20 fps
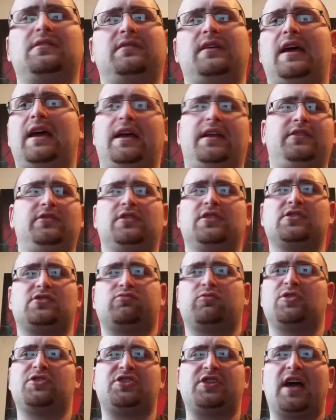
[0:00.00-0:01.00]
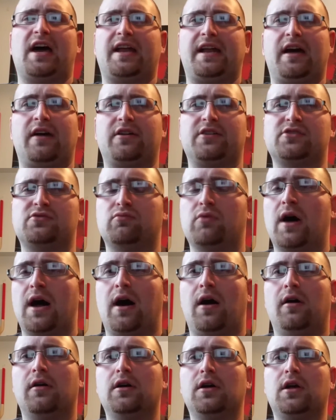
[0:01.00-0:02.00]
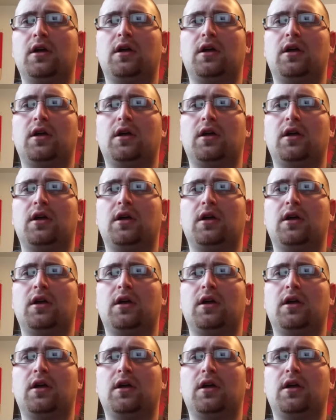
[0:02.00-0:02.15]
And you can switch that out as well.